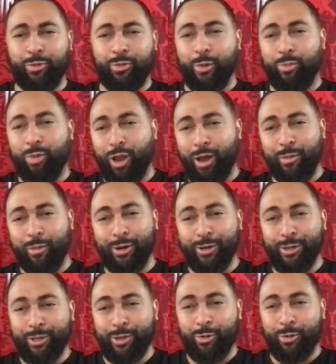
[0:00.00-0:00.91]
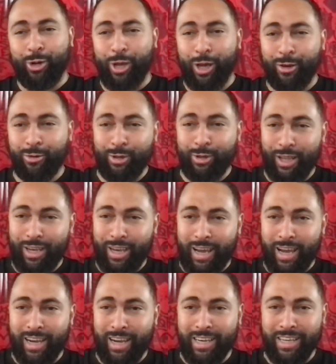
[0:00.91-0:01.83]
plumbers, and we're done with the
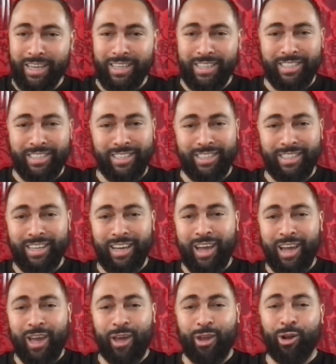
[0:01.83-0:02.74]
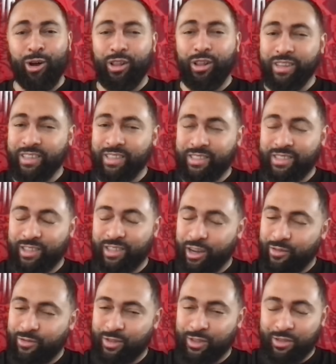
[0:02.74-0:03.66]
90s and all of this
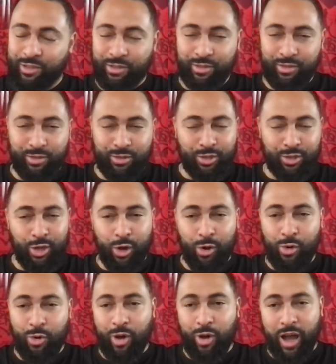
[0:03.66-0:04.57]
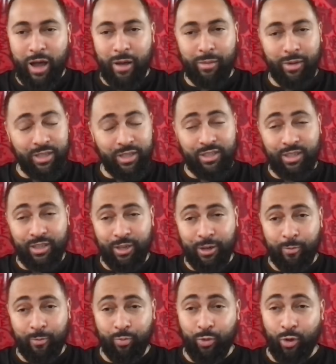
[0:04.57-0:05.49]
stuff. Just show homage
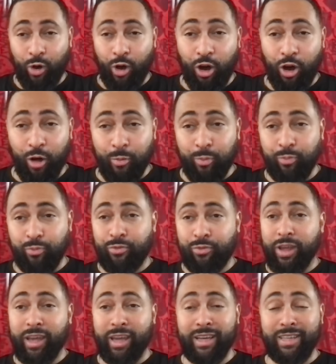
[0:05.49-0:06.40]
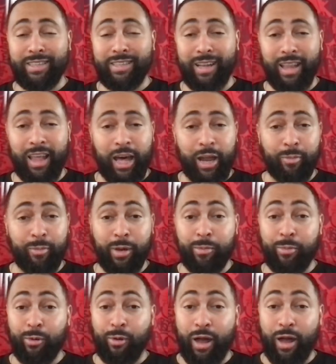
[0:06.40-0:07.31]
to all things, and a lot of
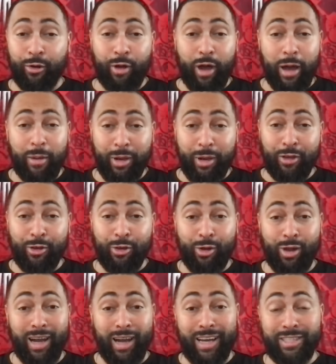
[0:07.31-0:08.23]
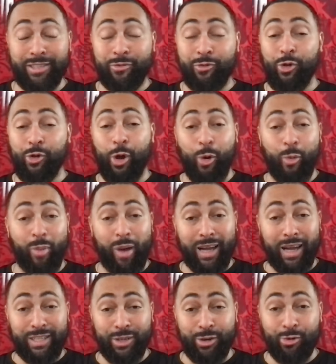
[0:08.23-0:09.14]
people, I don't know how many of you guys, if you go
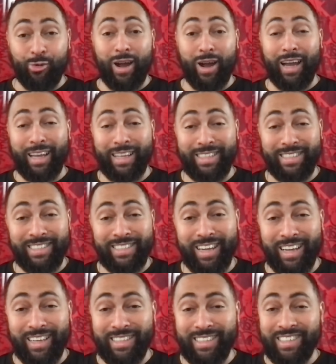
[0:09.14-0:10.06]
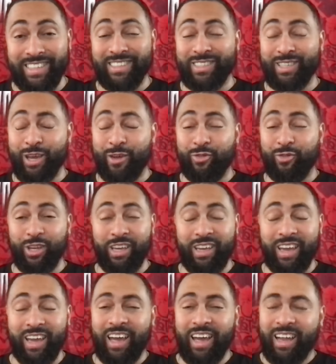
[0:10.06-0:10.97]
back to the Rockets in 1970,
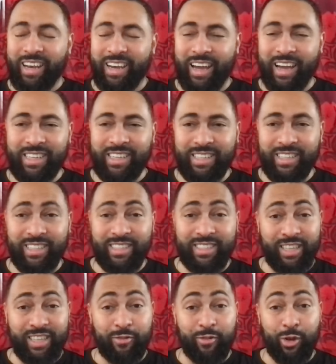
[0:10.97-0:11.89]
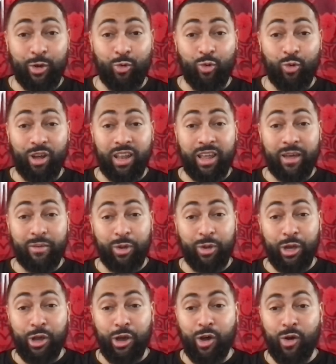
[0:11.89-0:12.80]
1971, let
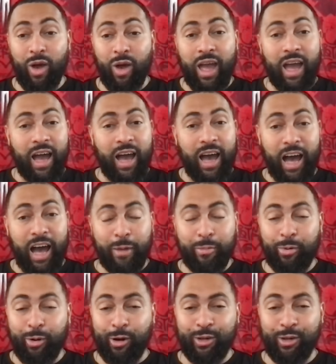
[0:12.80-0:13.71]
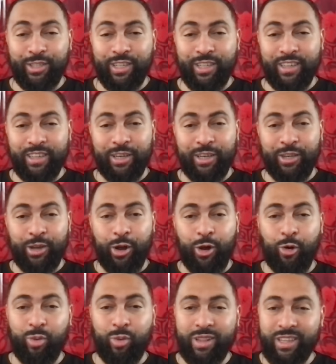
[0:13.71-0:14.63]
me know. I personally
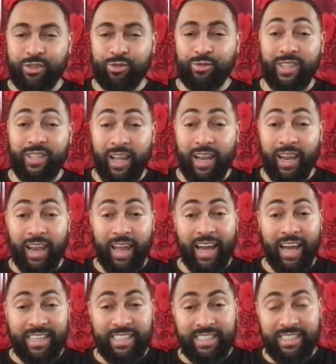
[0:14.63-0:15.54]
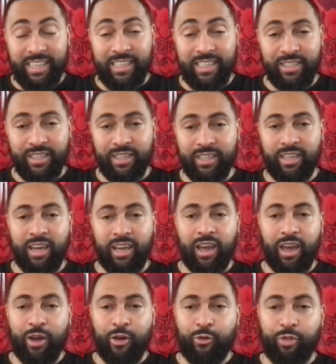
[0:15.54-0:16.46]
don't, but this was the last season
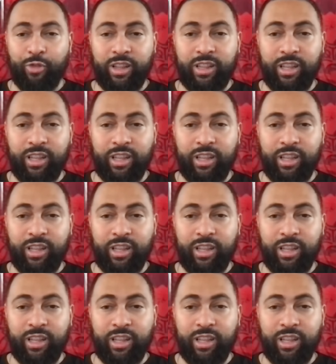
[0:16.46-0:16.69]
that